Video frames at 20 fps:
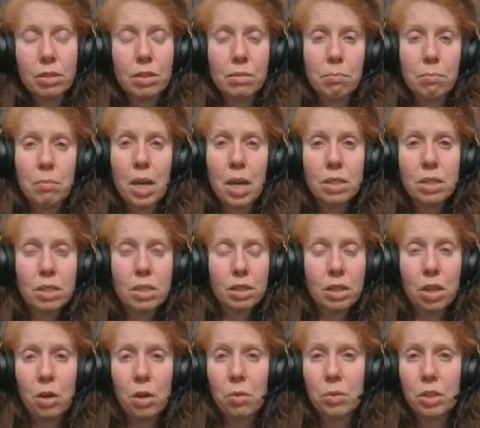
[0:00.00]

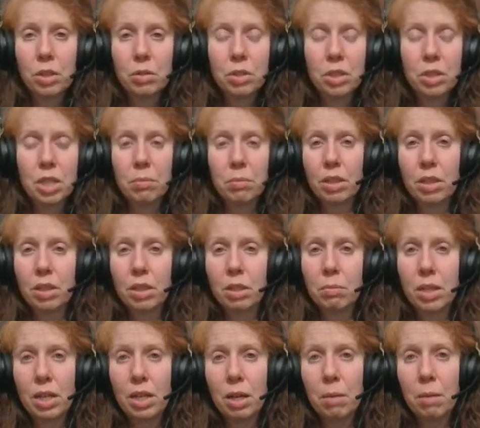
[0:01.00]
Mexico, you know, something could
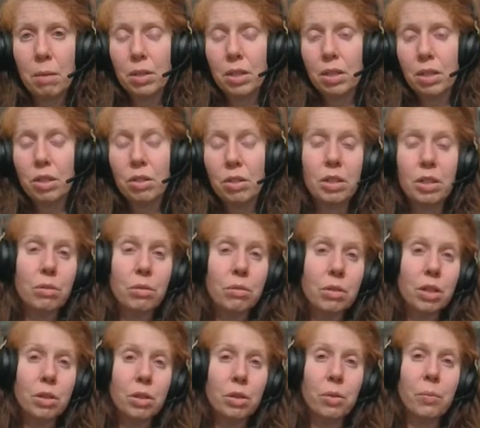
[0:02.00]
be happening there. I don't
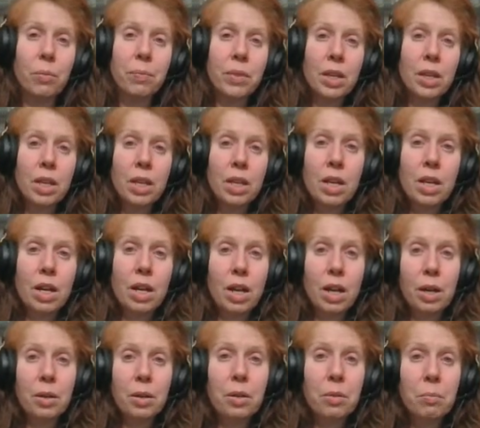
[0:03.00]
know.
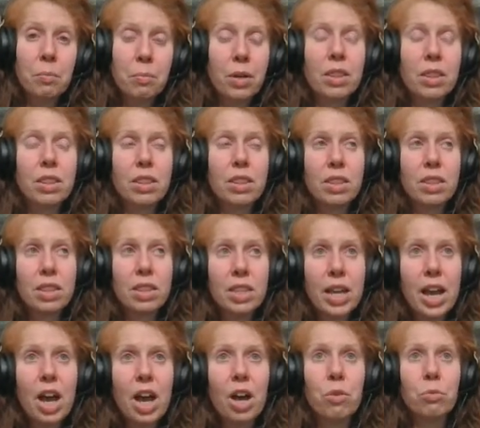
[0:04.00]
Uh, but
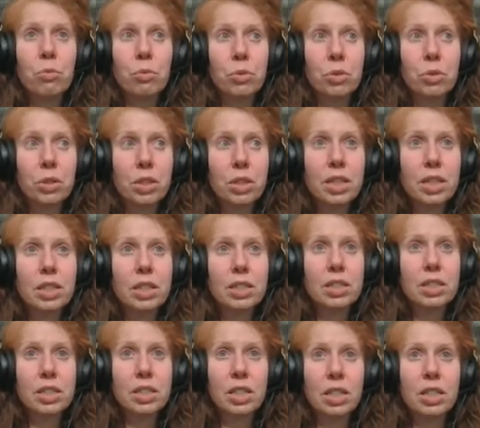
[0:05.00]
that really
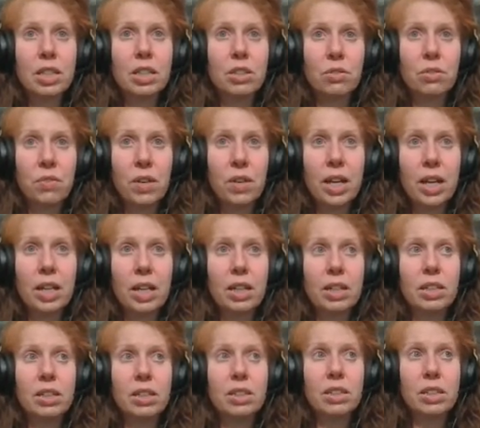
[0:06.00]

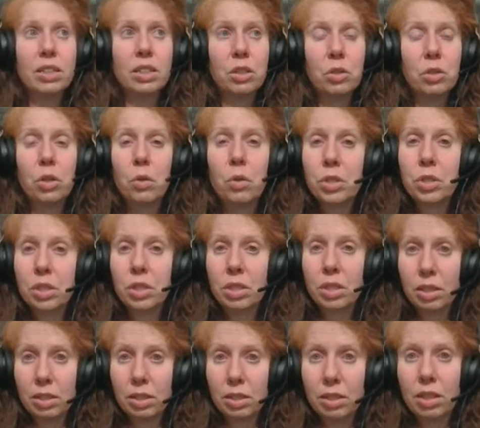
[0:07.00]
solidified the
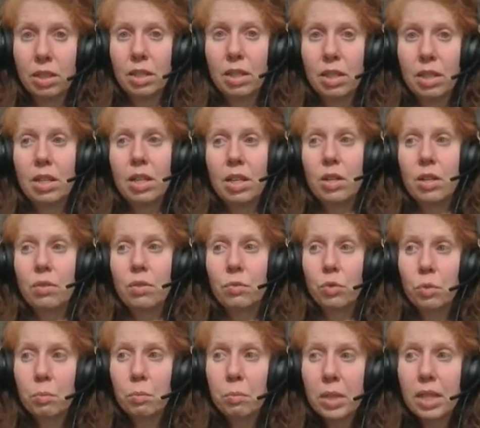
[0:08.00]
notion
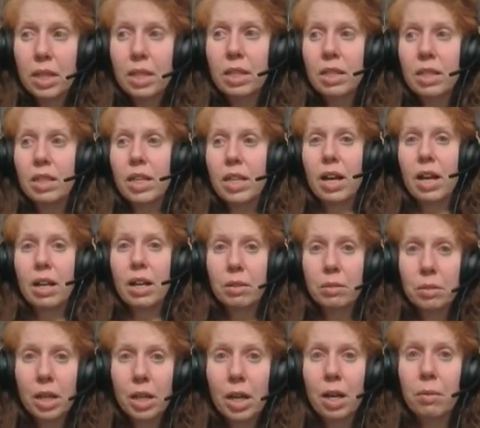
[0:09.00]
for me that,
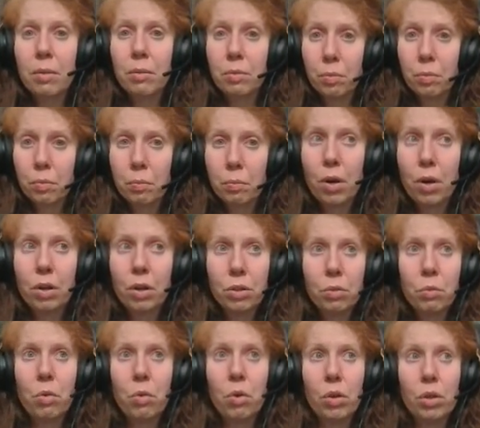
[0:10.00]
yeah, part of
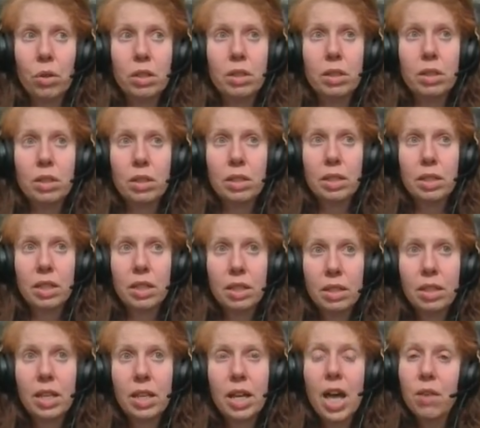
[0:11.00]
the war
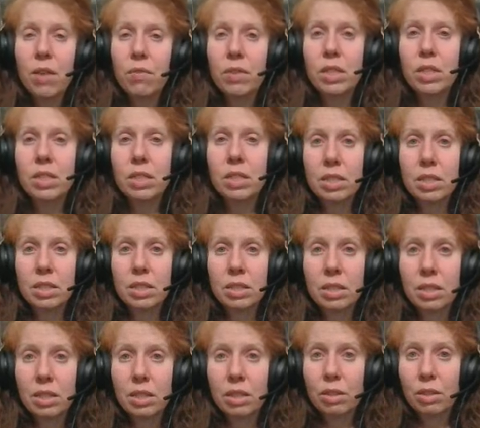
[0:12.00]
in the heavens
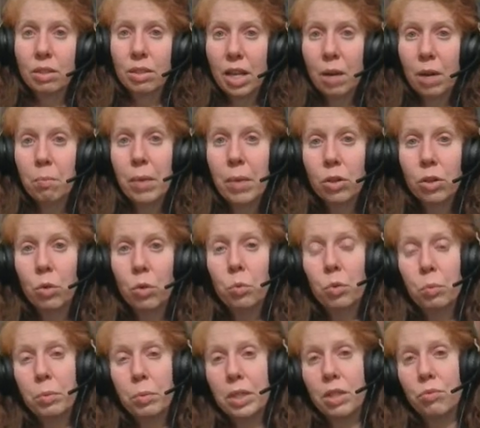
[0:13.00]
that Michael
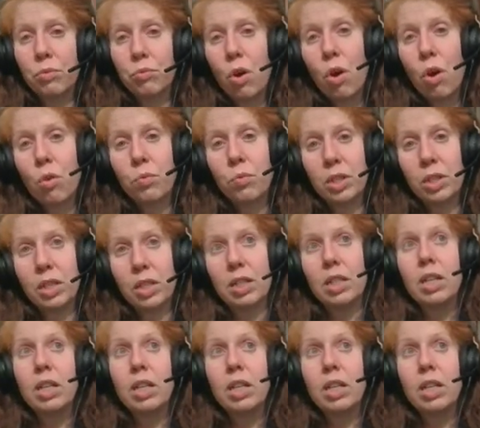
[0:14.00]
will be involved in